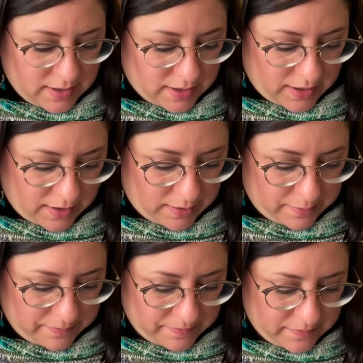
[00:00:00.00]

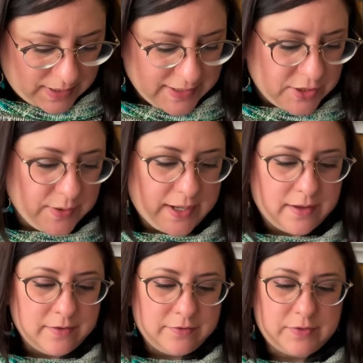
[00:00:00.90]
I do
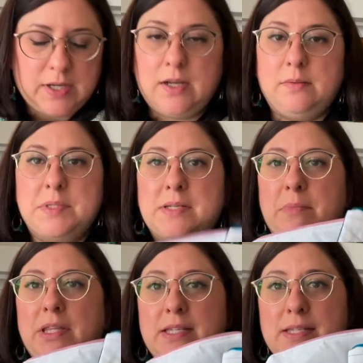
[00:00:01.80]
have some
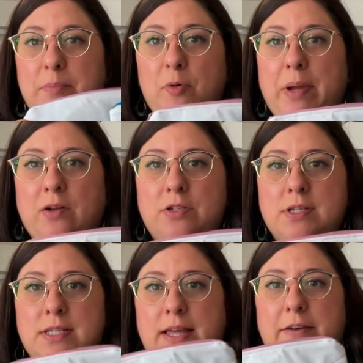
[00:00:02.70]
of these zipper
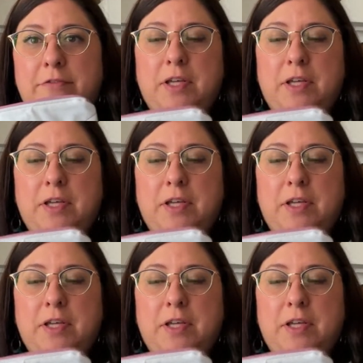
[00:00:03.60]
pouches left,